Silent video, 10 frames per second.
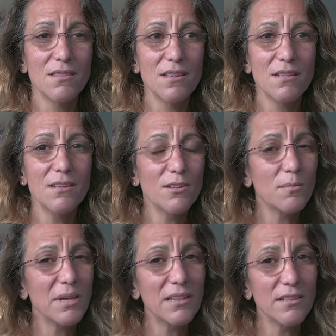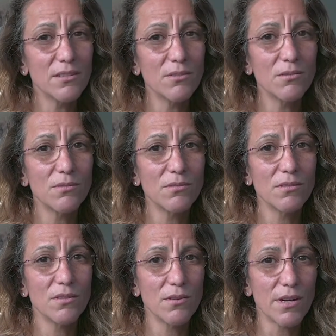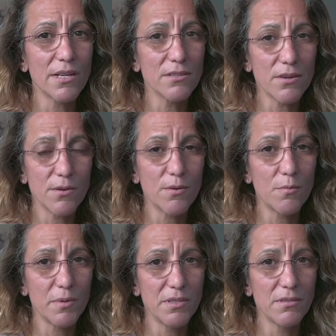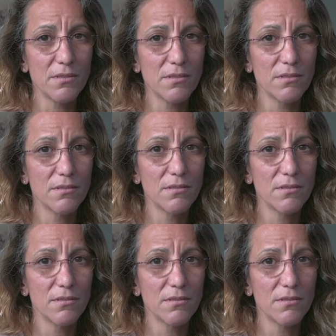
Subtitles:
And then little by little, your eyes are opened.